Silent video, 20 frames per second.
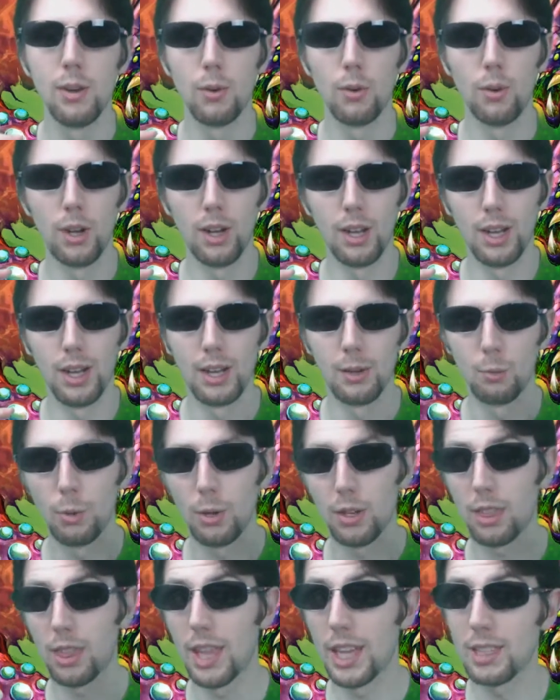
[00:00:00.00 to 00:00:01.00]

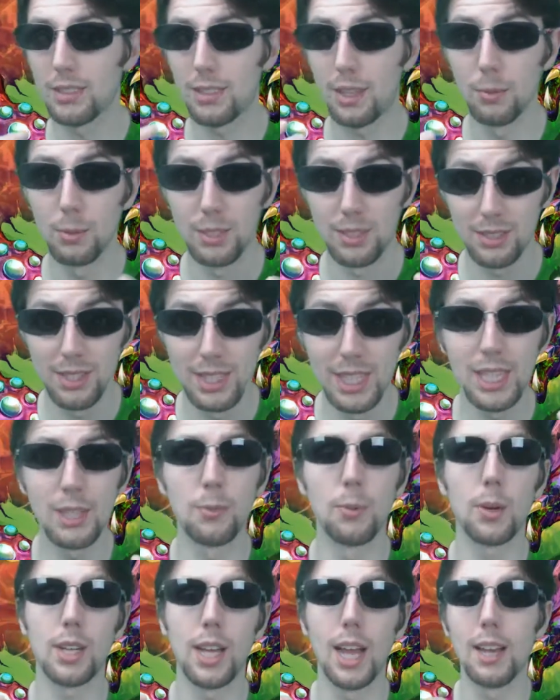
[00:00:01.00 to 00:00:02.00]
What things can we sneak?
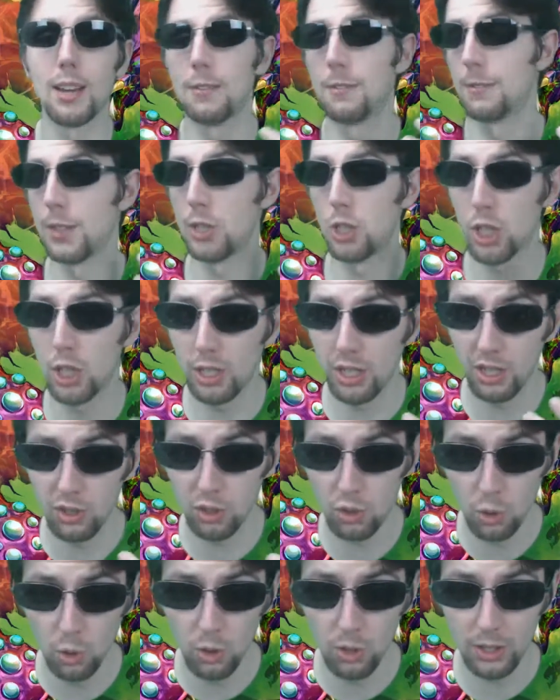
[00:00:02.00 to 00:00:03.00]
What kind of vision
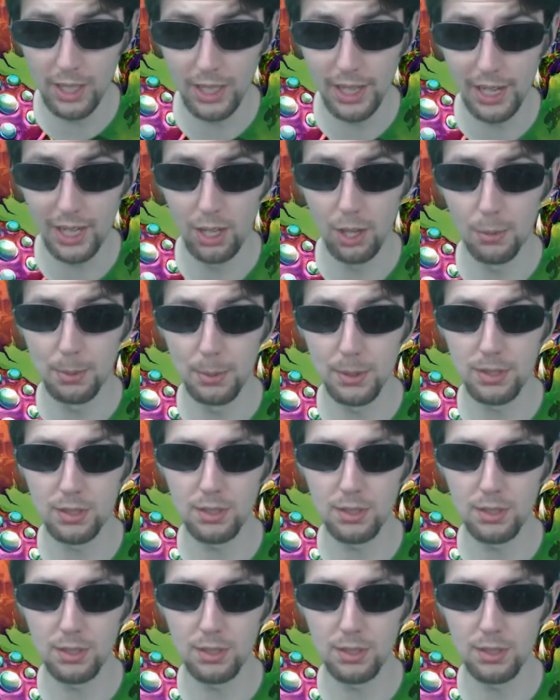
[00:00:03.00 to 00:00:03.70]
control can I help us